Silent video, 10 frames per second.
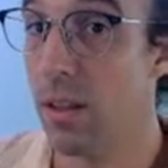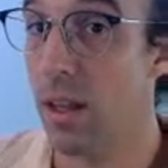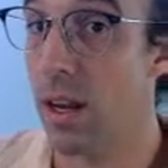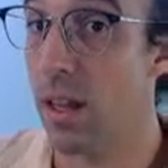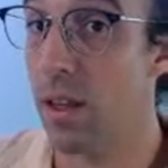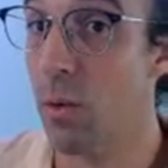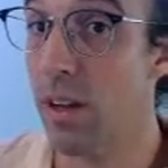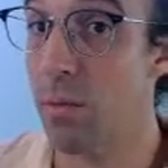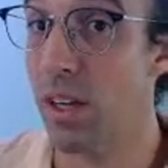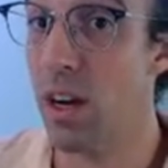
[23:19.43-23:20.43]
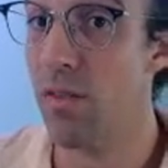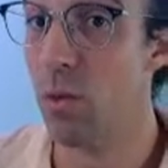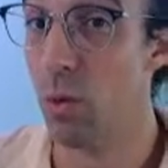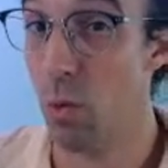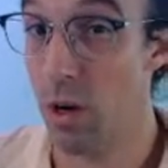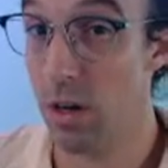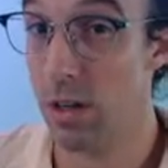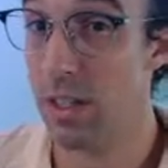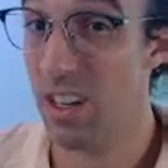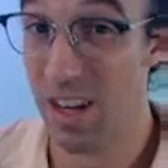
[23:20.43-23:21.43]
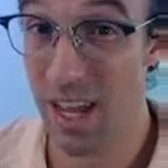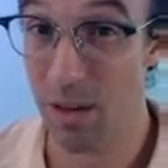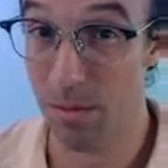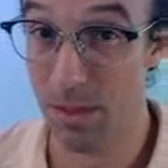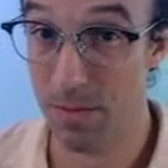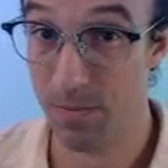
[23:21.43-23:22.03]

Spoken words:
And I think we have to be careful with words and names,